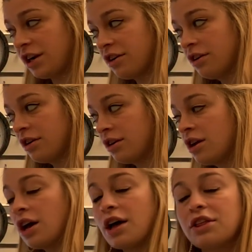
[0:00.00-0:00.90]
here,
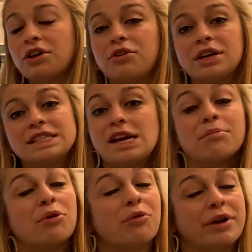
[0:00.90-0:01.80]
a little
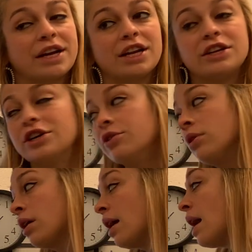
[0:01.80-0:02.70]
example we're going to do.
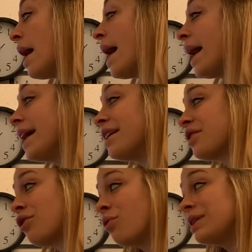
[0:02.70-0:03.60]
And
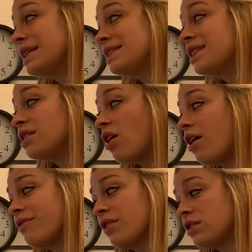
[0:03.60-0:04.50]
according to the
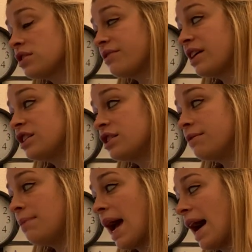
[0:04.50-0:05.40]
law of conservation
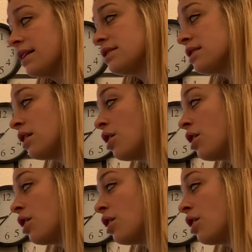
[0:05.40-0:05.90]
of mass,